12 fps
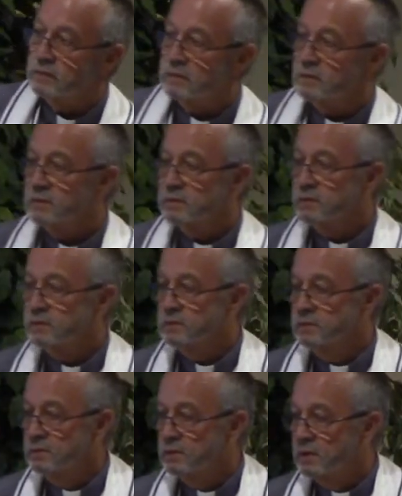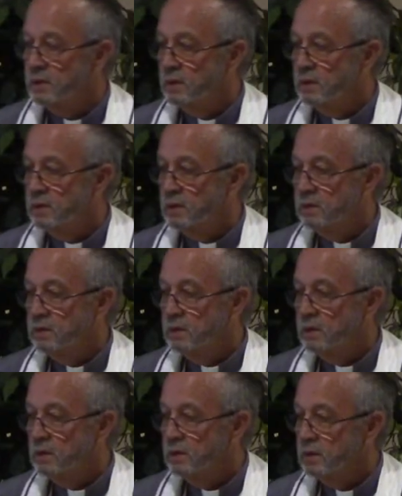
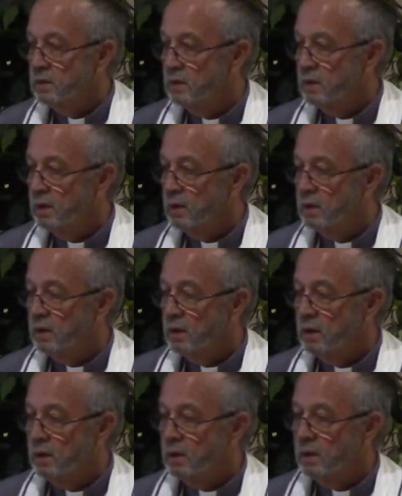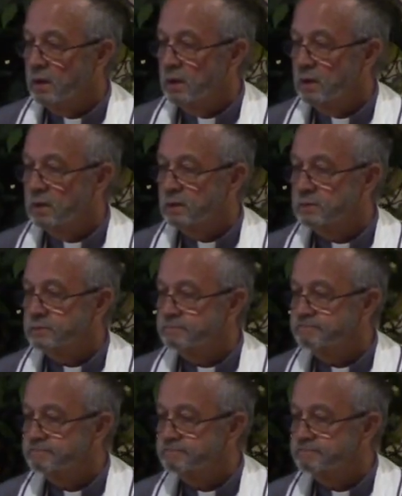Nothing is said.